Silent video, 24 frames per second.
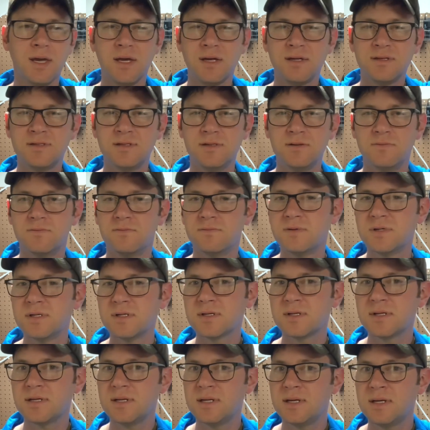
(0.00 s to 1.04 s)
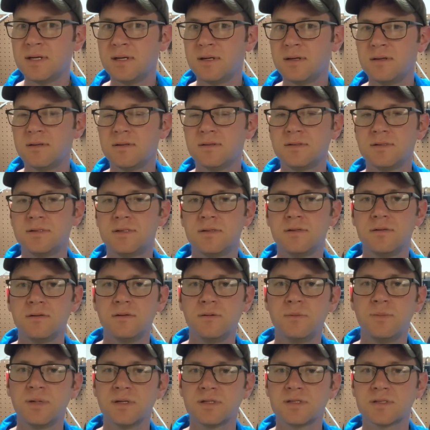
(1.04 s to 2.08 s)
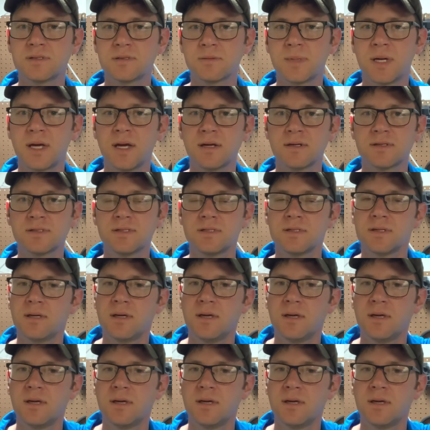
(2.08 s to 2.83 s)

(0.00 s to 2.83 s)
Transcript: Do you really need 2 pistol mags?